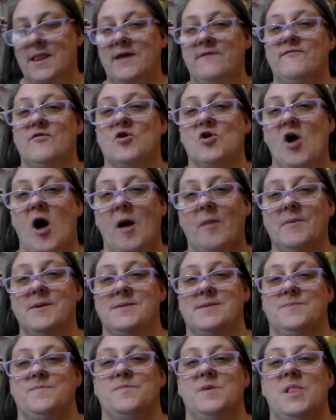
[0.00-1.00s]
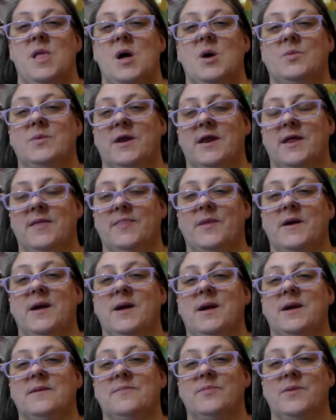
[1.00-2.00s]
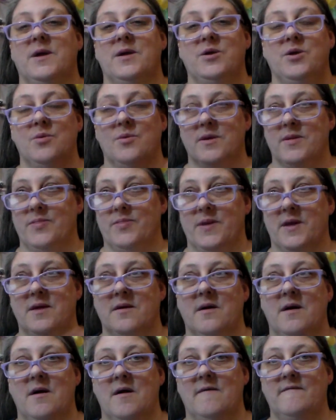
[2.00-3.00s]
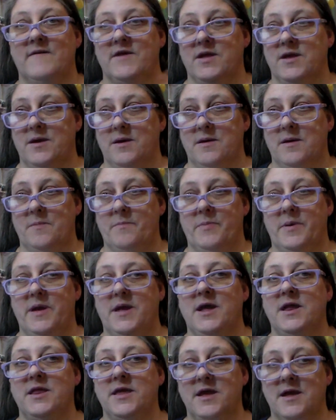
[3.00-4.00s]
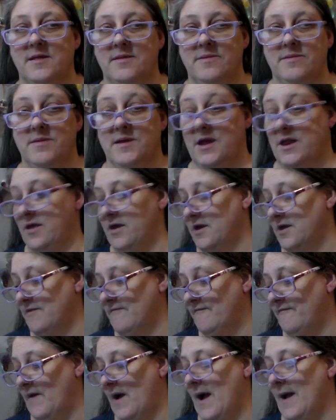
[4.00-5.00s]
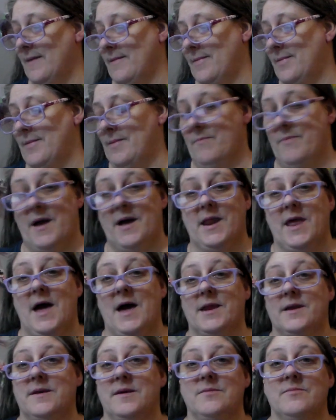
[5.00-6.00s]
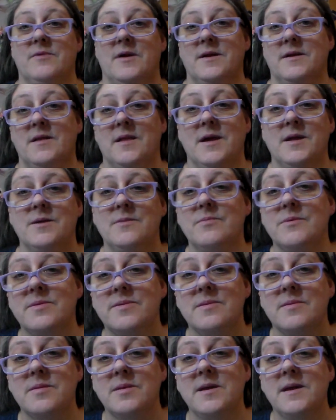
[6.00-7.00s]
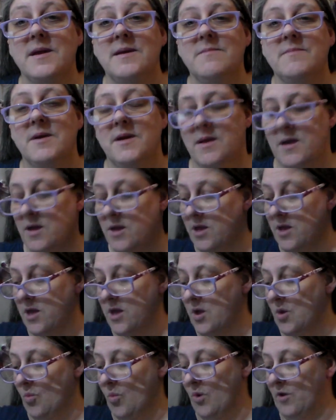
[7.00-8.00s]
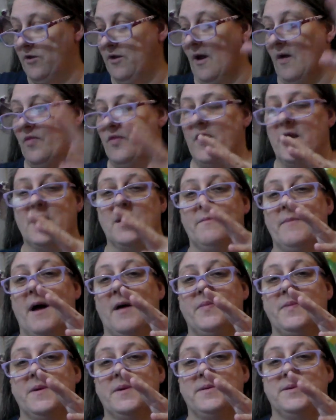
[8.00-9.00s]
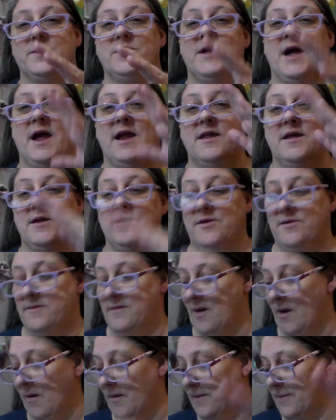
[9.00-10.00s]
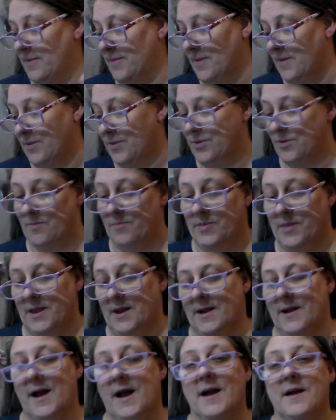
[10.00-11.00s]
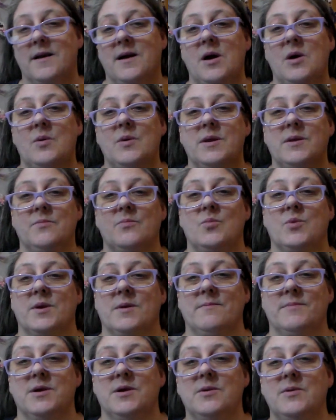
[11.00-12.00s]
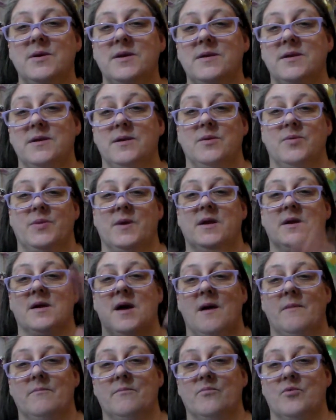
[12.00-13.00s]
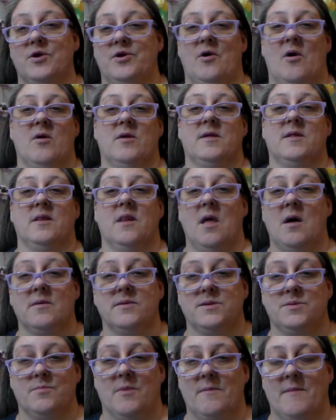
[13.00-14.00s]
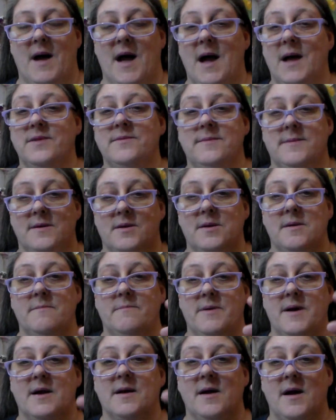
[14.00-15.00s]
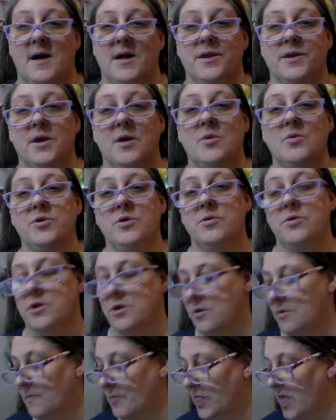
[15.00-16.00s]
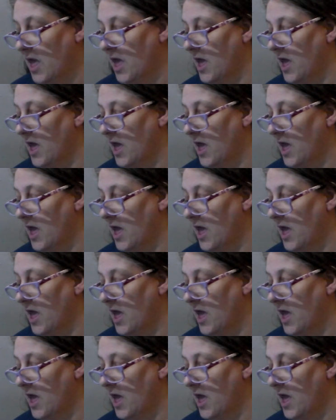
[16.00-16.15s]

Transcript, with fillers: Leave your comments below anything that you can think of, any opinions, any advice about how to get regulated with sleep what y'all think about this dated chart system that I got going and what I'm doing. Do you think I'm retarded and lost my mind? Shut up, Becca. I know you do.